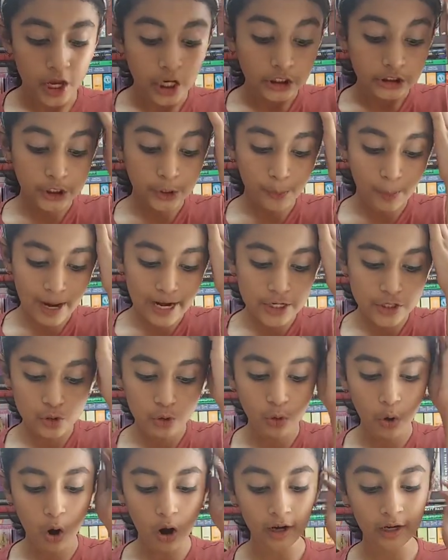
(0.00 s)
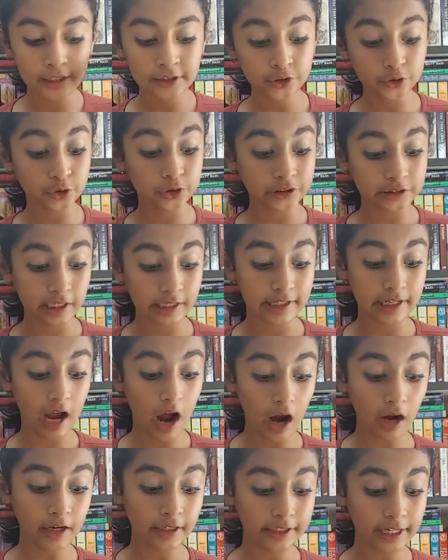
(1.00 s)
She went to college to study
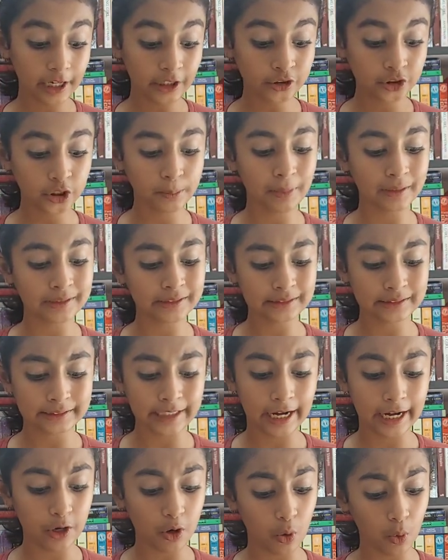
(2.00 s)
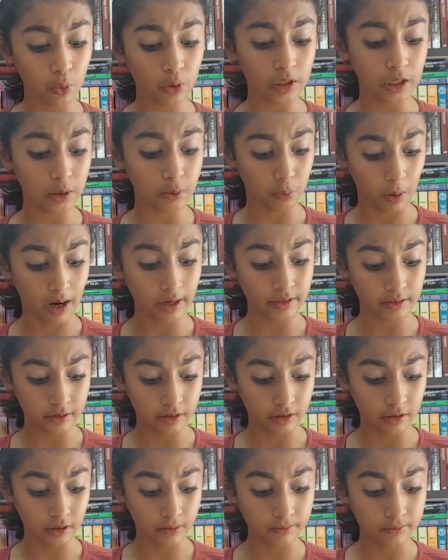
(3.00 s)
architecture but stayed only 1
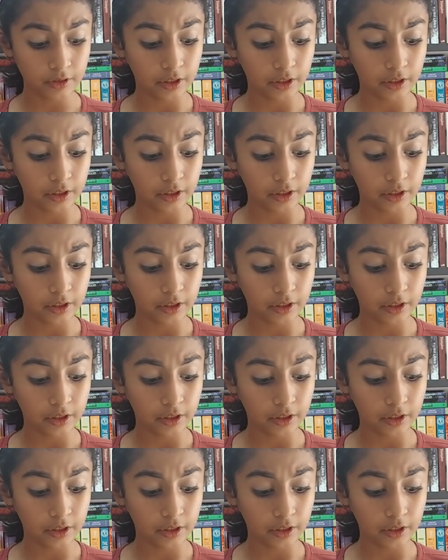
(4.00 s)
year.